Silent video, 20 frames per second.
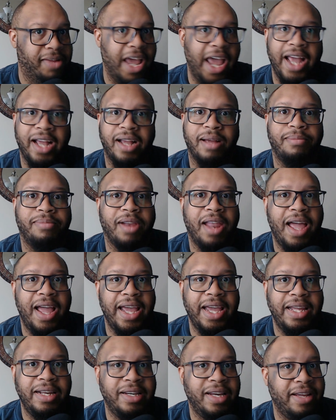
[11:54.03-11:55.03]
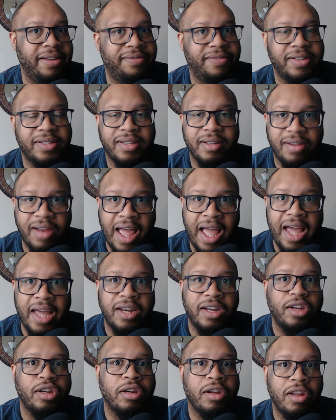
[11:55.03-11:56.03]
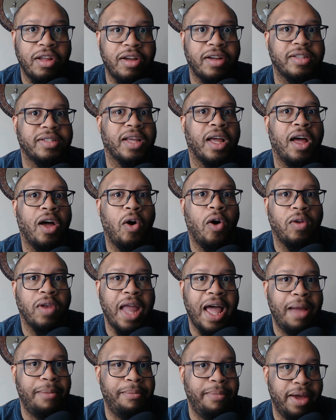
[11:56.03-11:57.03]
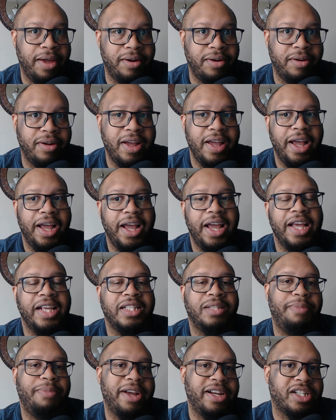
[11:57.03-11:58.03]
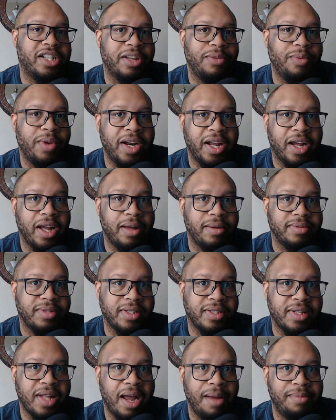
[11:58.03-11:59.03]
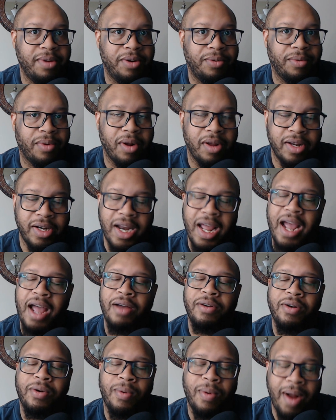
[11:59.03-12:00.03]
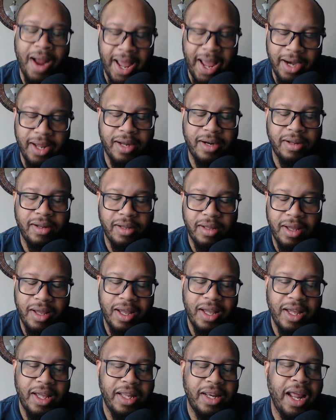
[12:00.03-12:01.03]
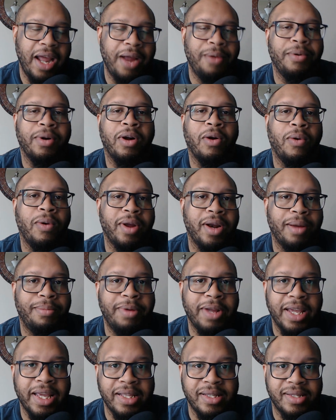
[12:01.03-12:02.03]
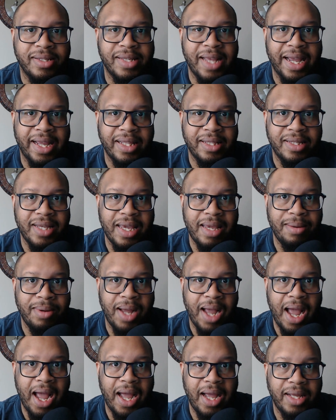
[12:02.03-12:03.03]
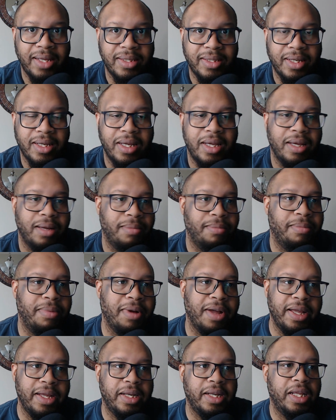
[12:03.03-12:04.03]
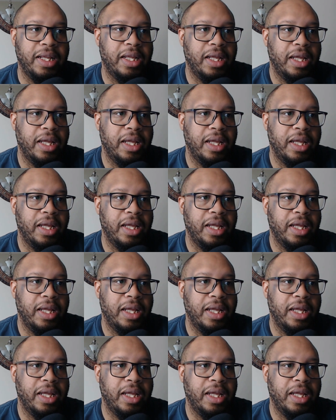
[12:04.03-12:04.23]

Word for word: Can't complain. Defensive line looks a whole lot better, especially when it comes to stopping the run. Now, granted, they were going up against second team guys, but